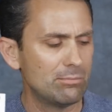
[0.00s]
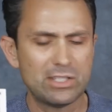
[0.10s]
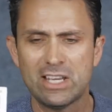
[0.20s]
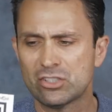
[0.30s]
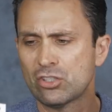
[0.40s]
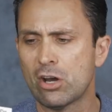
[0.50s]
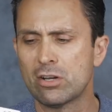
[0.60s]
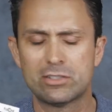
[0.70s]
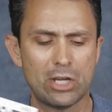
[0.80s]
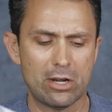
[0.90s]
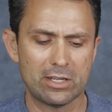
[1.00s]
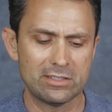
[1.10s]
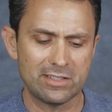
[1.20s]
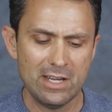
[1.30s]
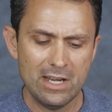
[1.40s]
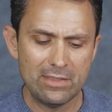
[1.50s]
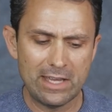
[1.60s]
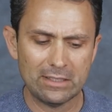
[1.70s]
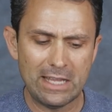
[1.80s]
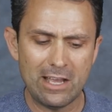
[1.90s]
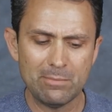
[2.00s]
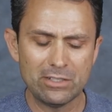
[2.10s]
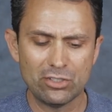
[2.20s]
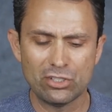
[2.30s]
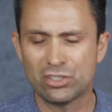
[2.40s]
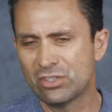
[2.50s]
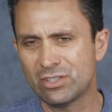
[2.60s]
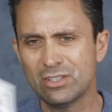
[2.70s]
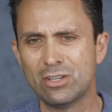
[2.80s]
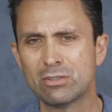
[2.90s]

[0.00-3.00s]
test targets that allow me to just,